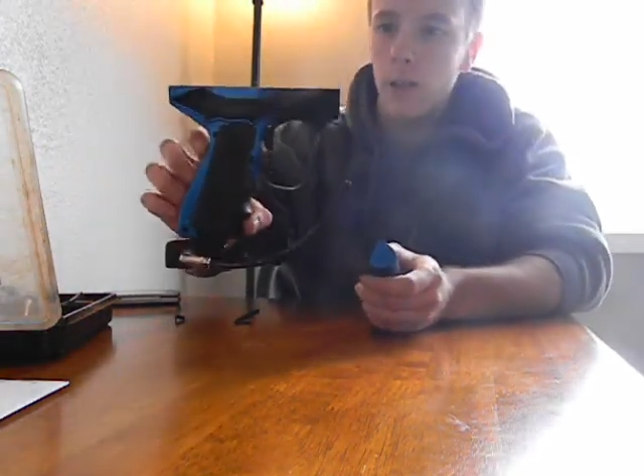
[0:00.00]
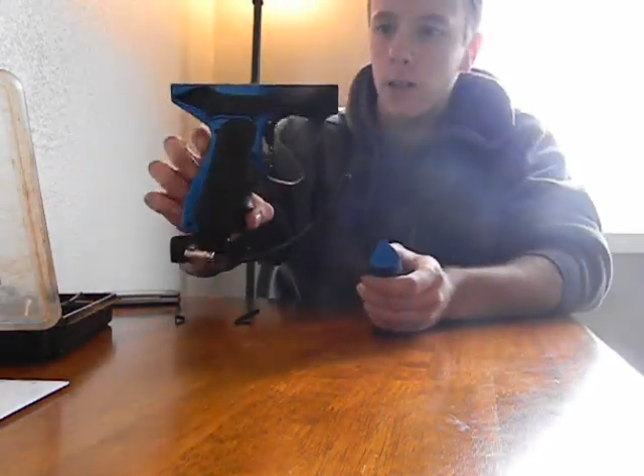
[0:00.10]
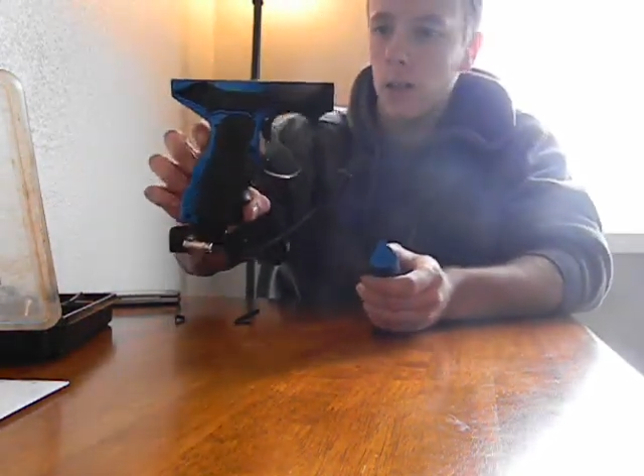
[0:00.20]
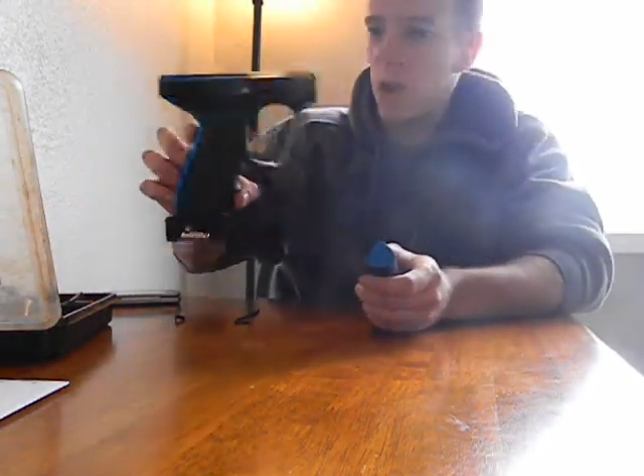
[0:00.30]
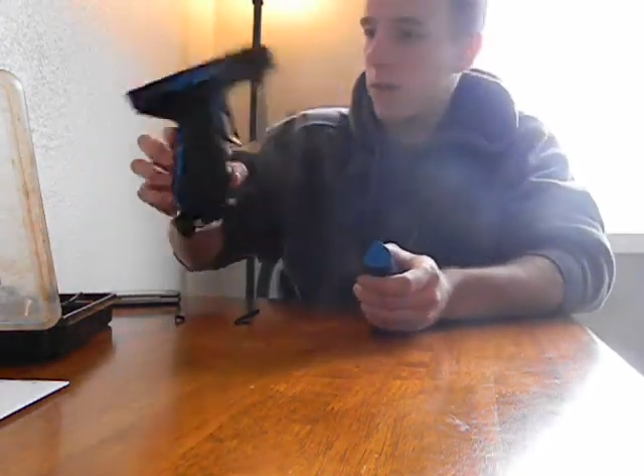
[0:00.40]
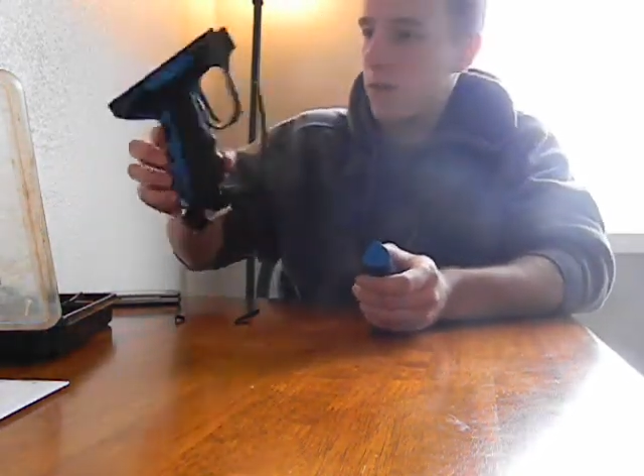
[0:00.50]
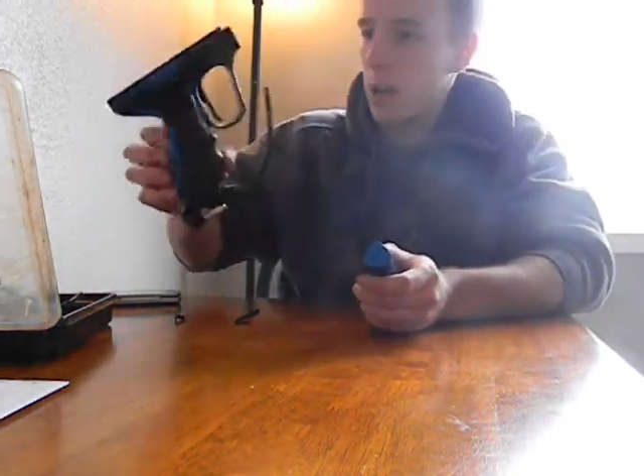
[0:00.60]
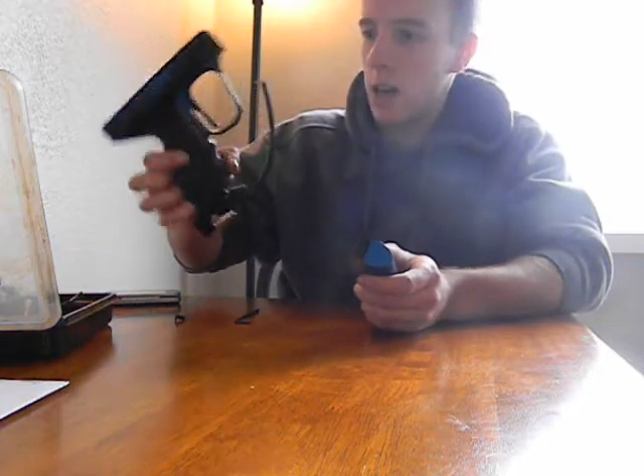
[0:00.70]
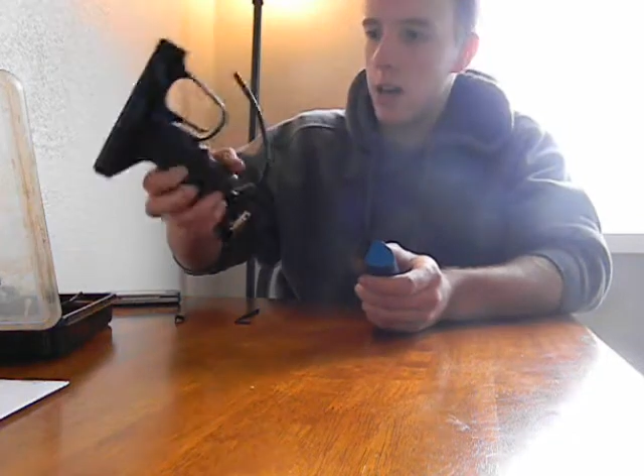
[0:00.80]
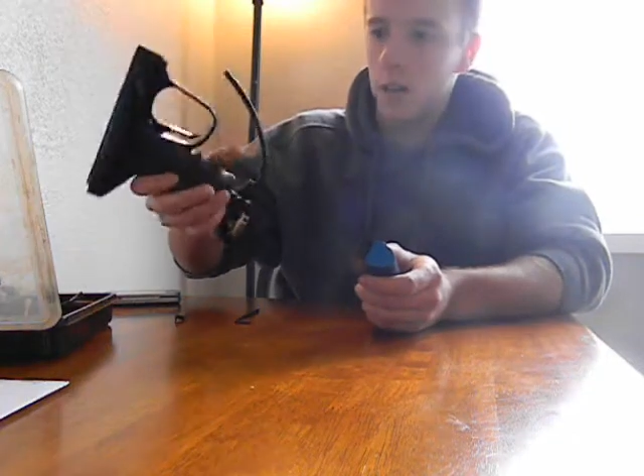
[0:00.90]
I take it off
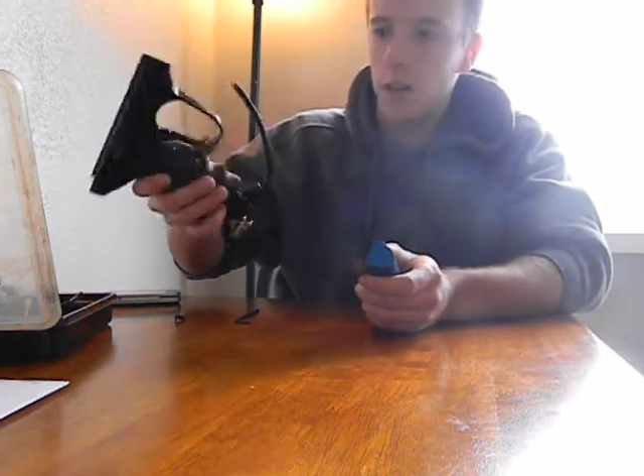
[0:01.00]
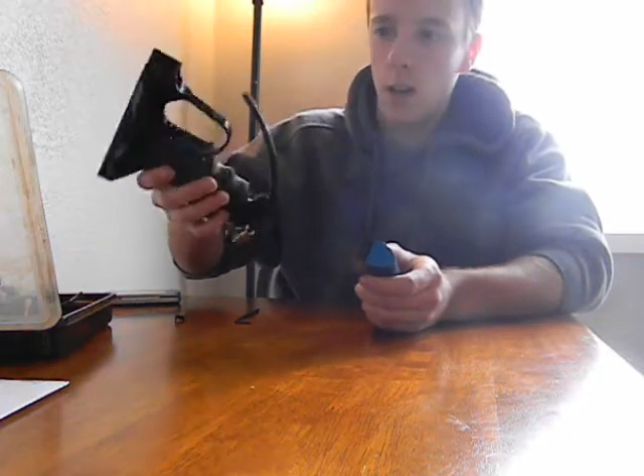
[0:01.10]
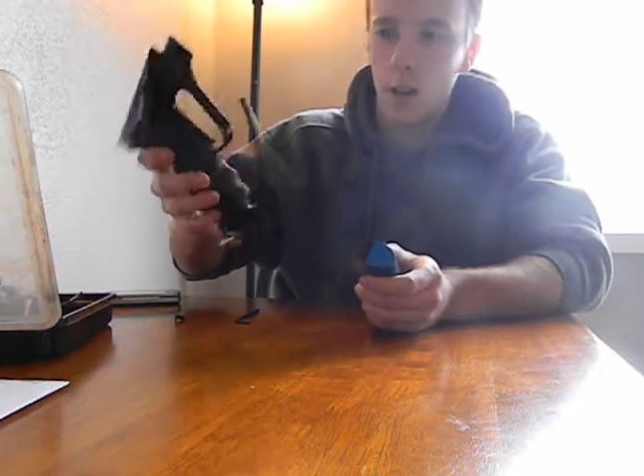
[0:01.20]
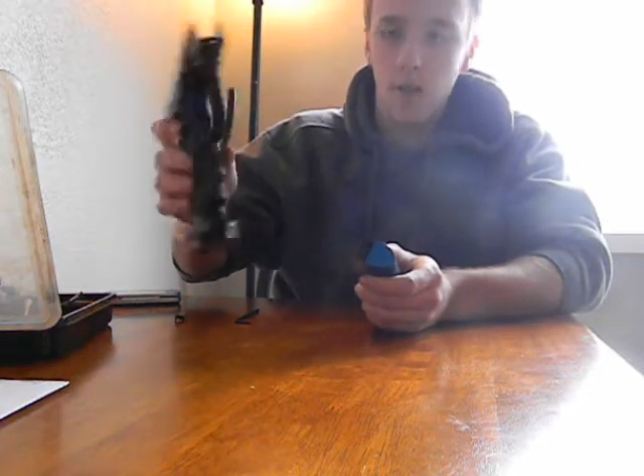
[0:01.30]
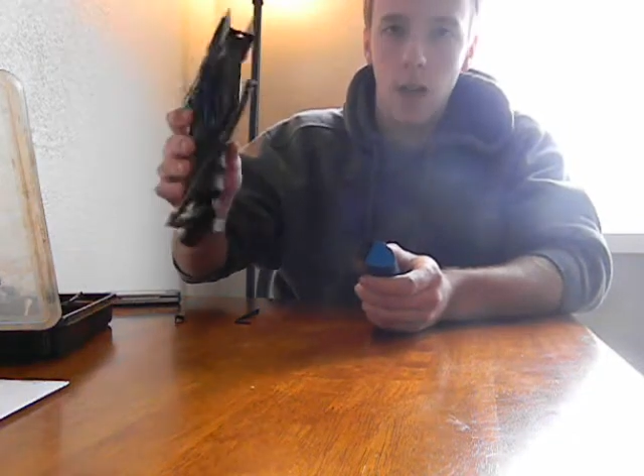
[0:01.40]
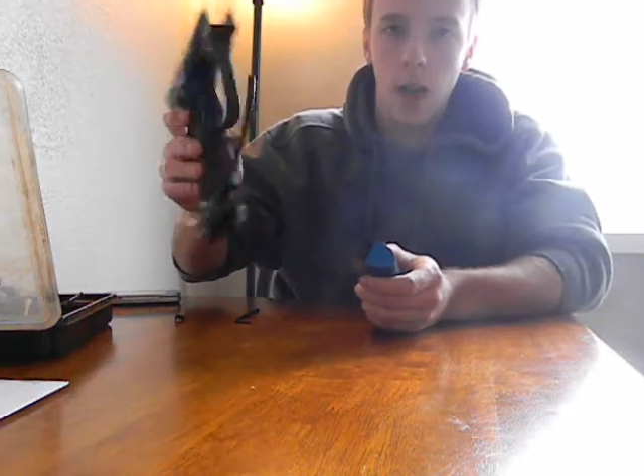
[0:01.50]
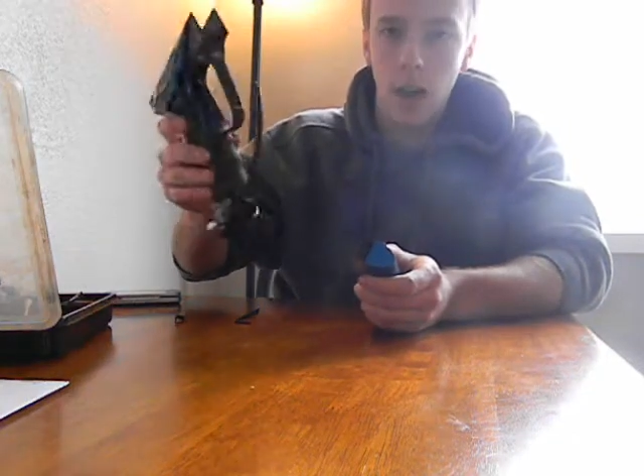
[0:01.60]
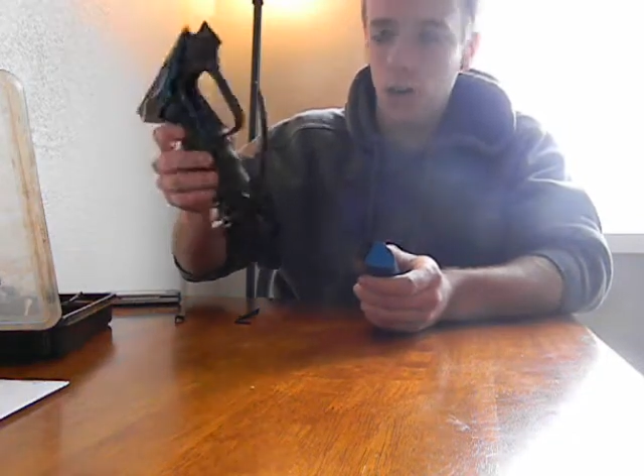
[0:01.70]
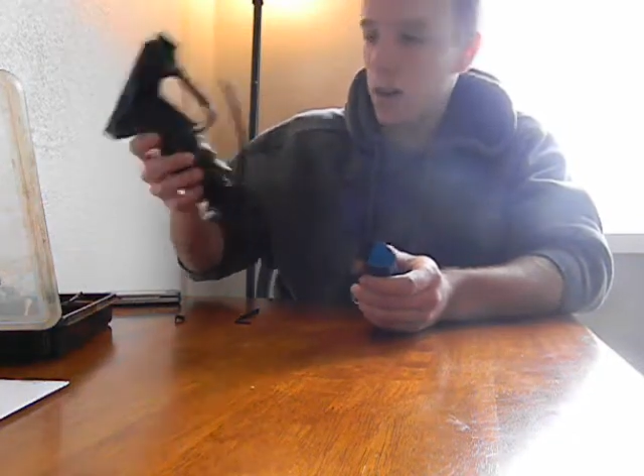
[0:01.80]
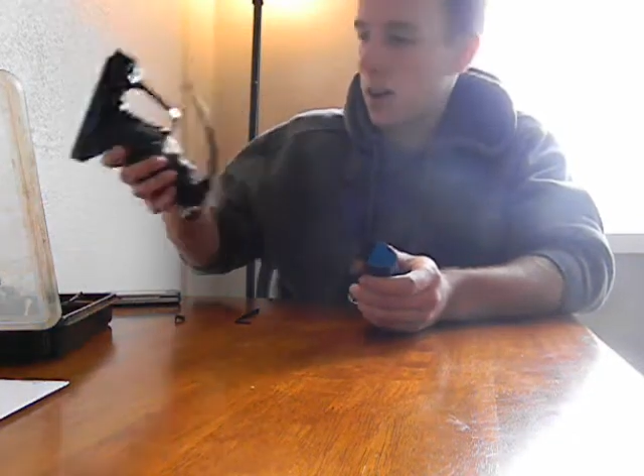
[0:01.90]
the stock of the
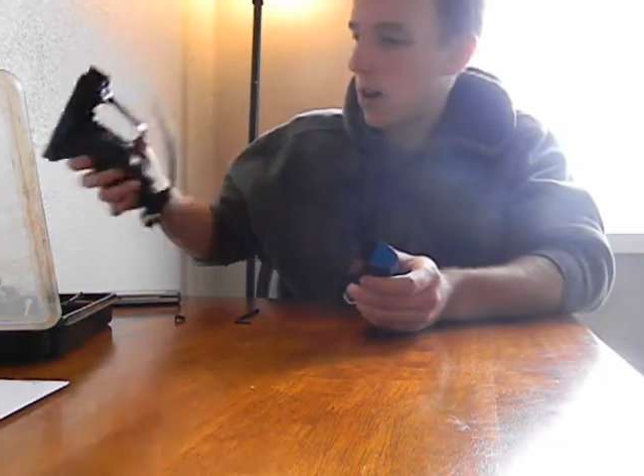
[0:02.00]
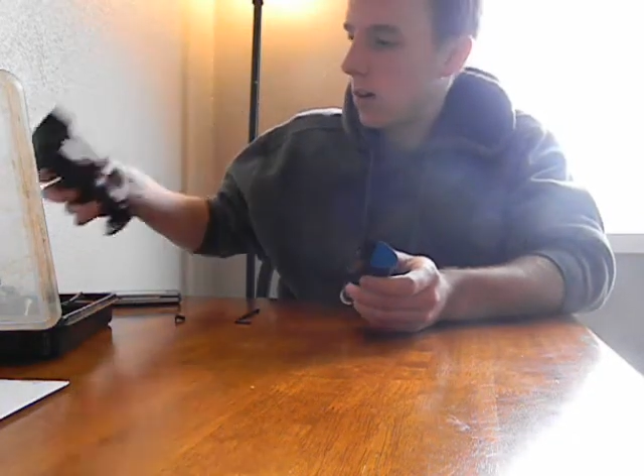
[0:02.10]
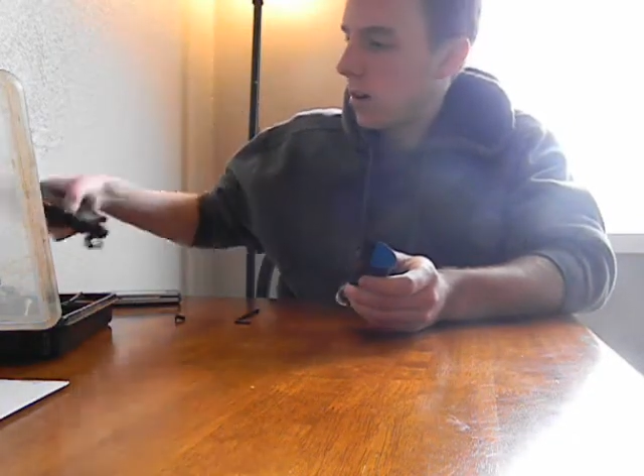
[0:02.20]
handle here,